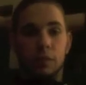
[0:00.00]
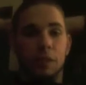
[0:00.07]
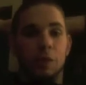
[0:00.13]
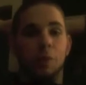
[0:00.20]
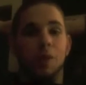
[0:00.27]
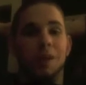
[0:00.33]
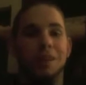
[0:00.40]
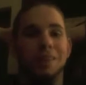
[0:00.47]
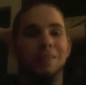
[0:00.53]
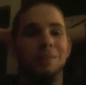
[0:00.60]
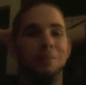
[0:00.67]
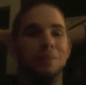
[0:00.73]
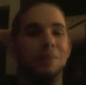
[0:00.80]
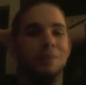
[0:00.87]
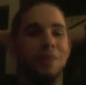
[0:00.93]
wanted
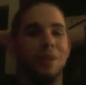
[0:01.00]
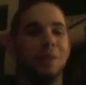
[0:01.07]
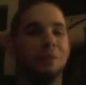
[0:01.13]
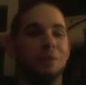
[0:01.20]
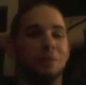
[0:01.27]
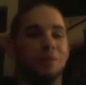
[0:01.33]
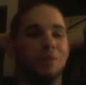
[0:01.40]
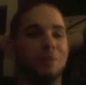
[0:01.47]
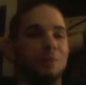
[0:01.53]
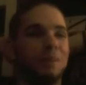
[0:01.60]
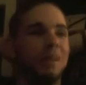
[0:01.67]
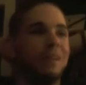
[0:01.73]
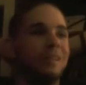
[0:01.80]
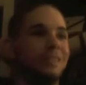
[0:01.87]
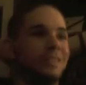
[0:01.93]
to be available for
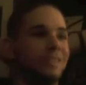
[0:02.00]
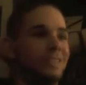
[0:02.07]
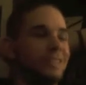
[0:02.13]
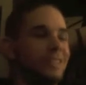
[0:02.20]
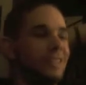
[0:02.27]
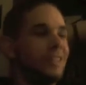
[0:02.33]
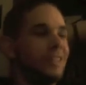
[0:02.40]
players and